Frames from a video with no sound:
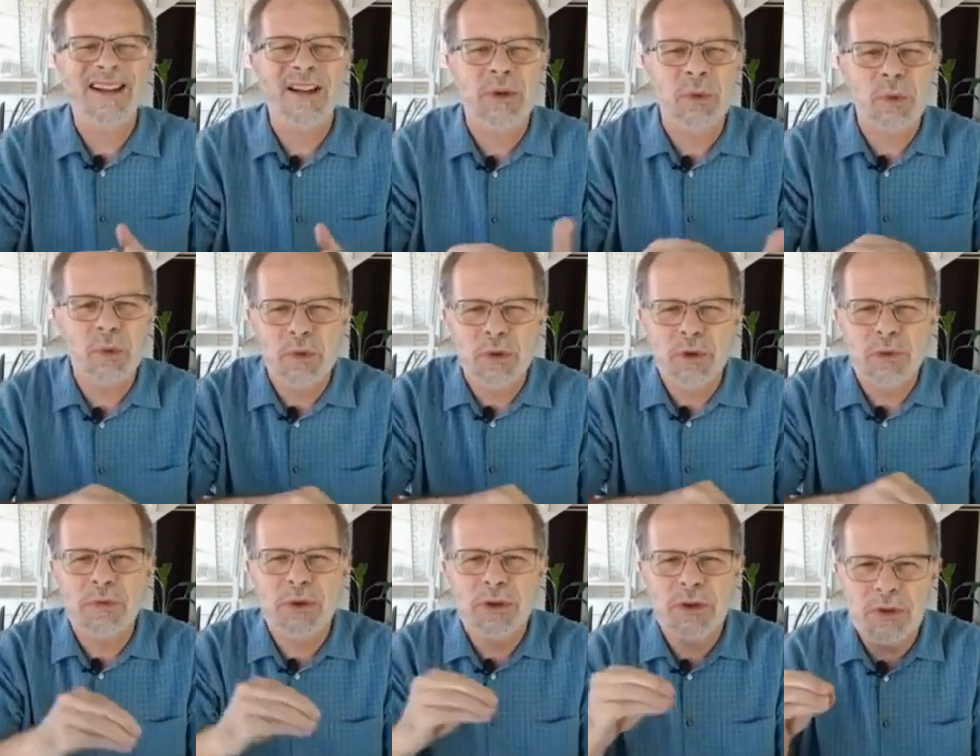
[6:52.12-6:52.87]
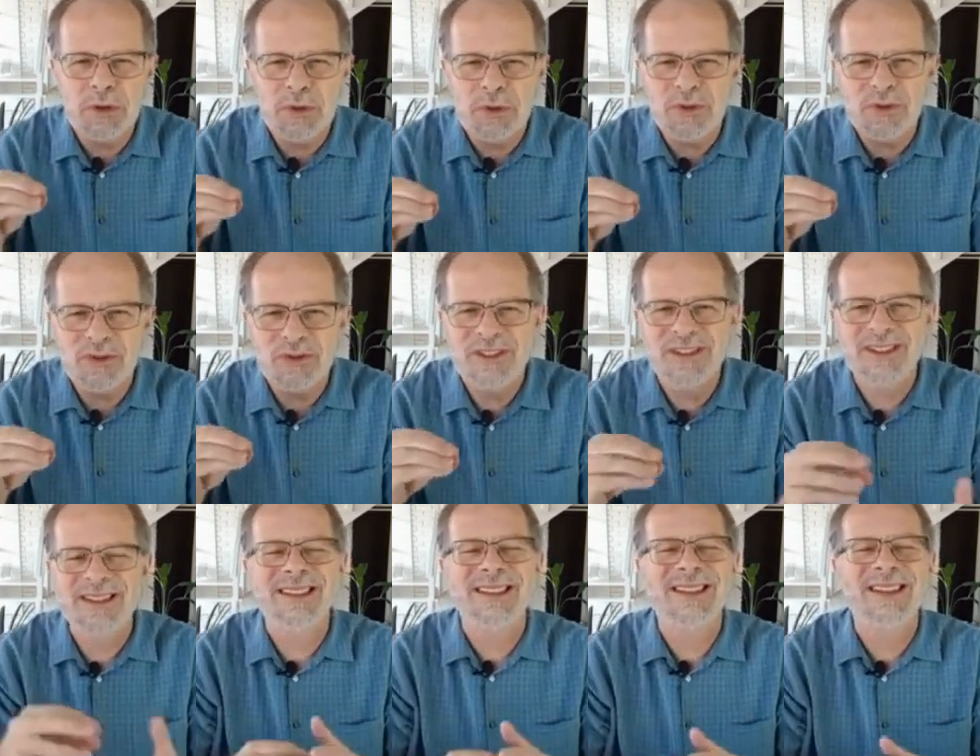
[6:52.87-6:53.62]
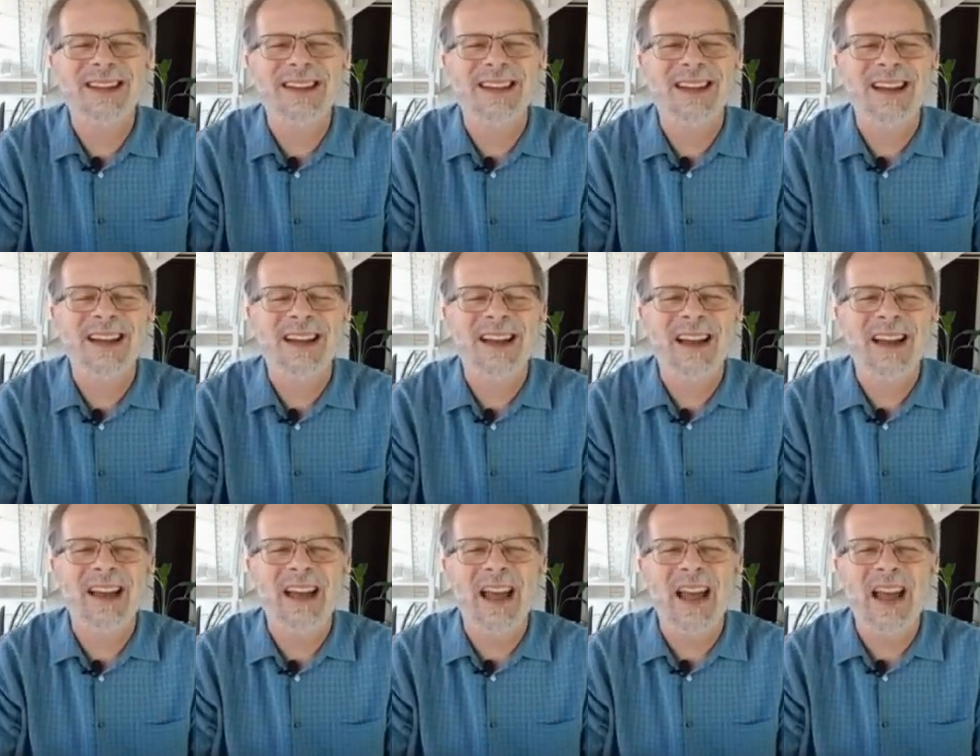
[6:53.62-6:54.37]
remove.
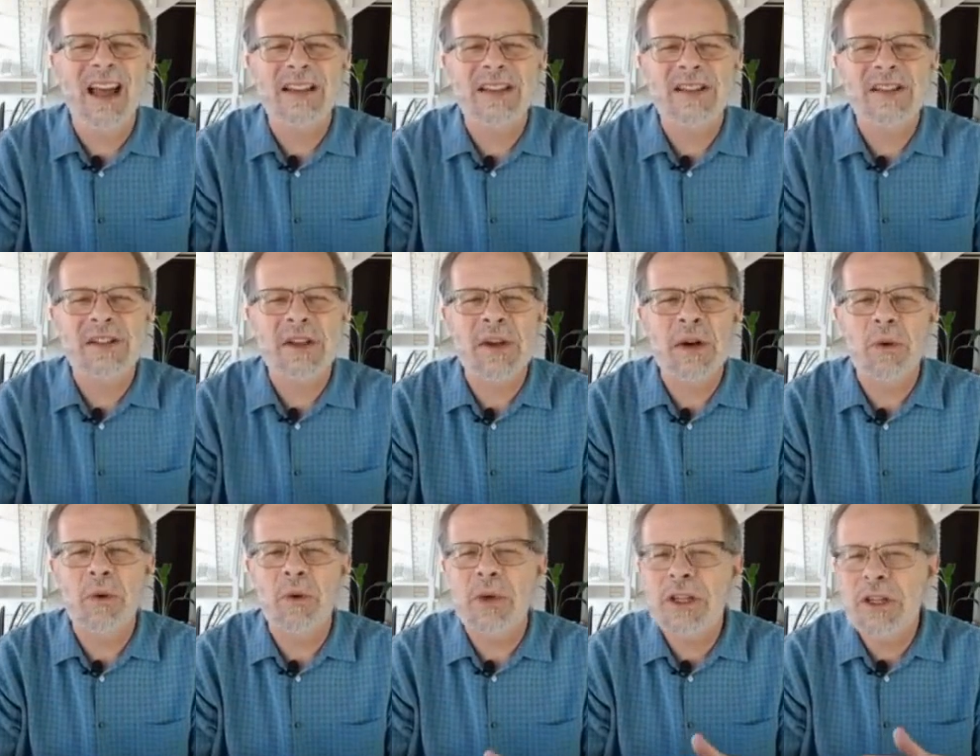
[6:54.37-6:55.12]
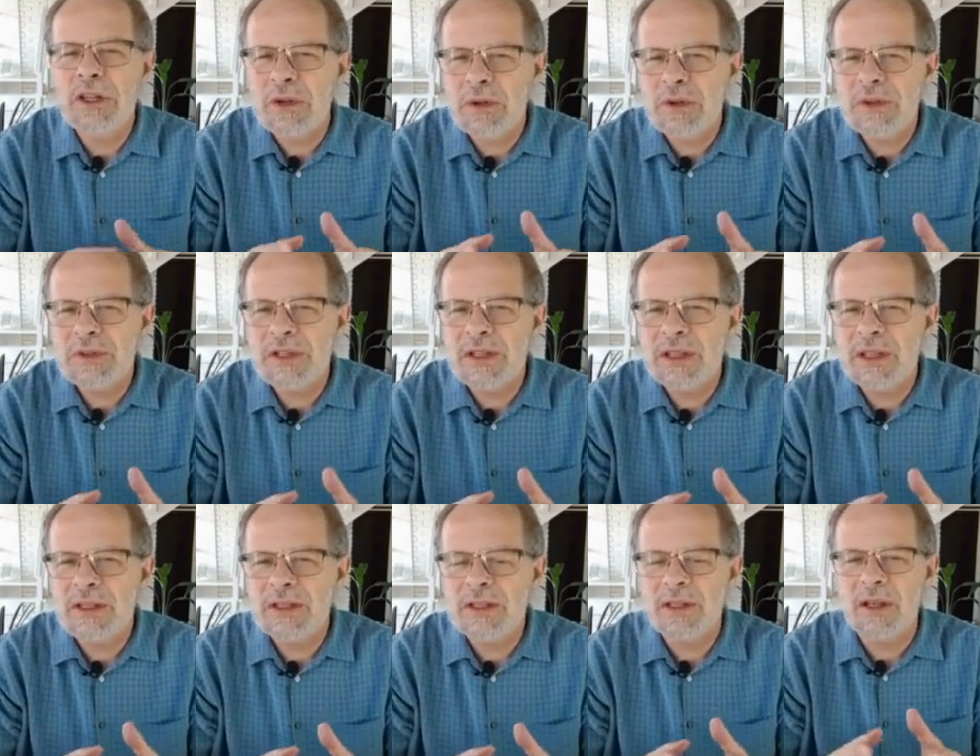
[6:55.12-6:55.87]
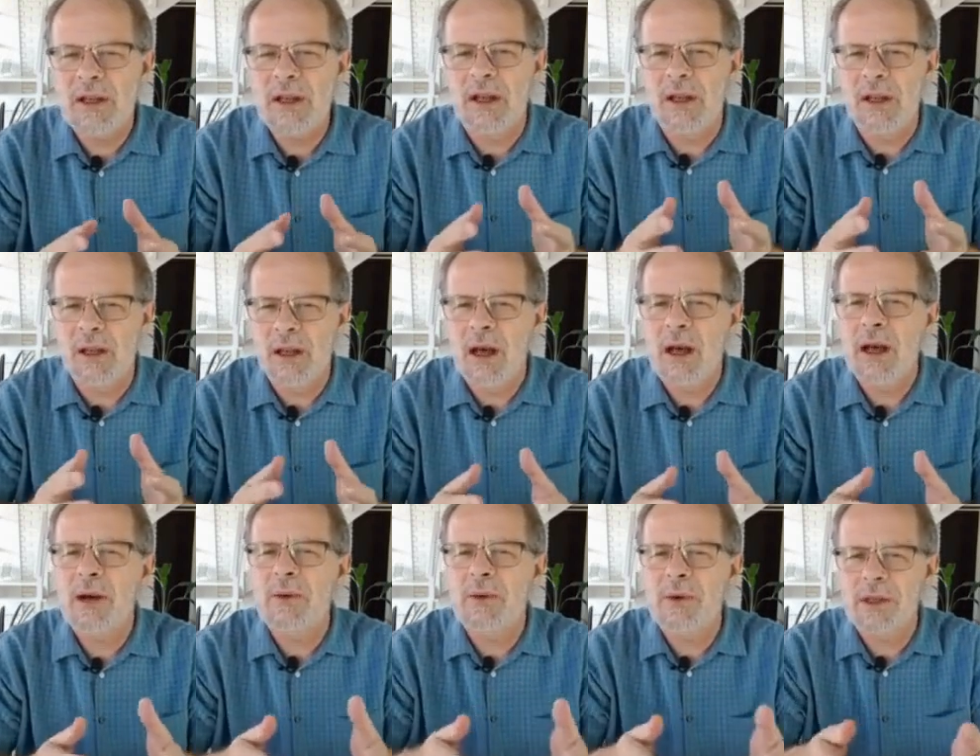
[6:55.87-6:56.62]
And so we use this a
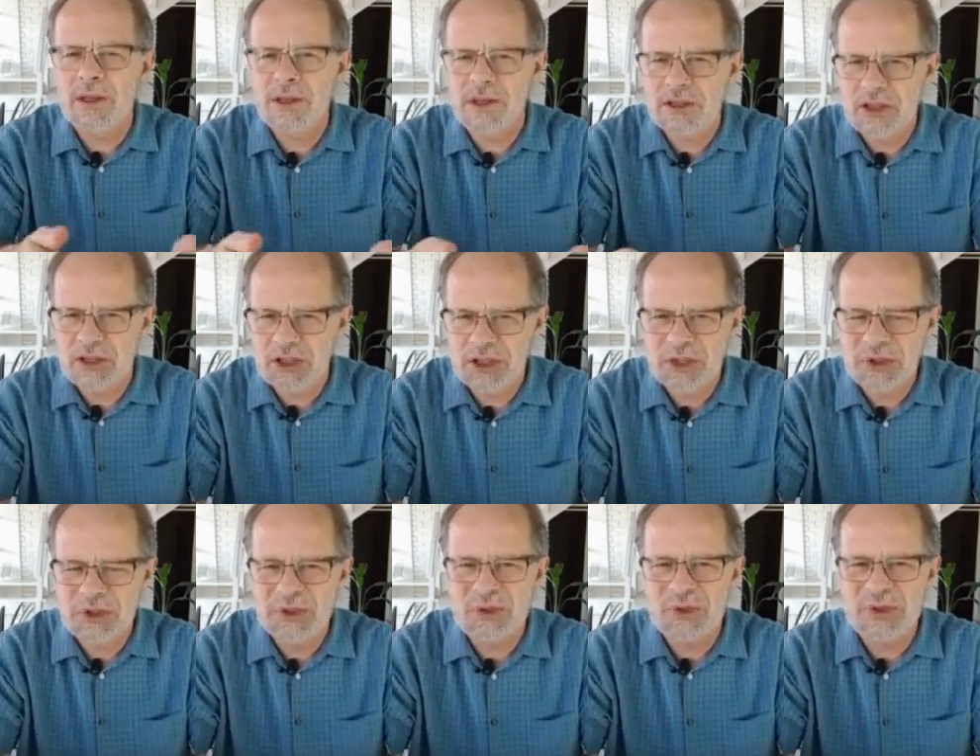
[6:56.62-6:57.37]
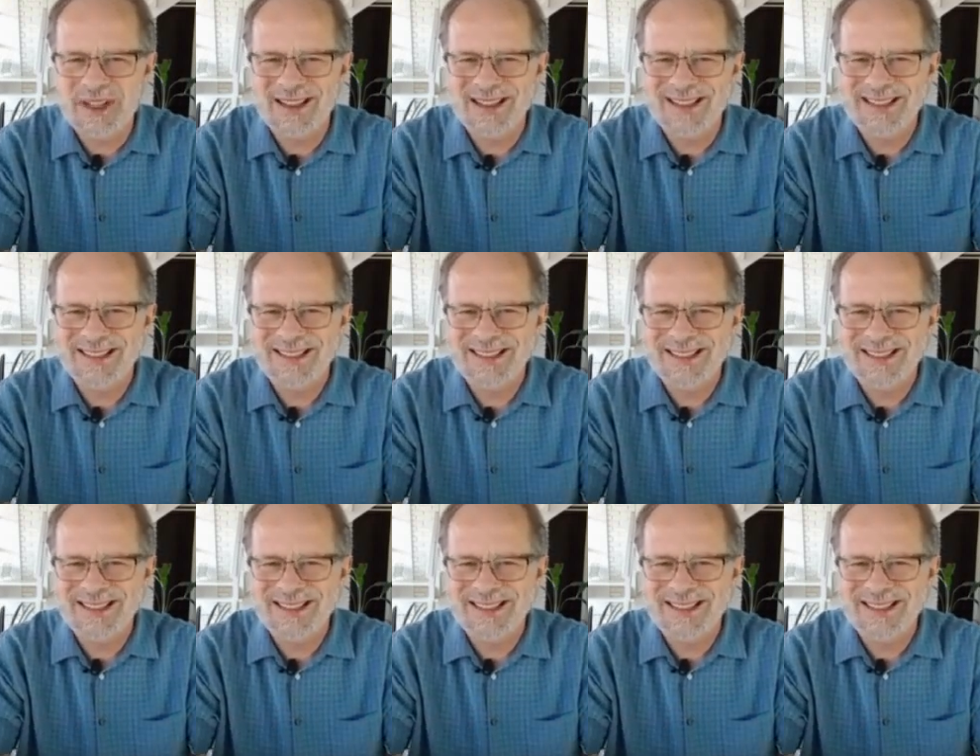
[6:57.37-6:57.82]
lot with children.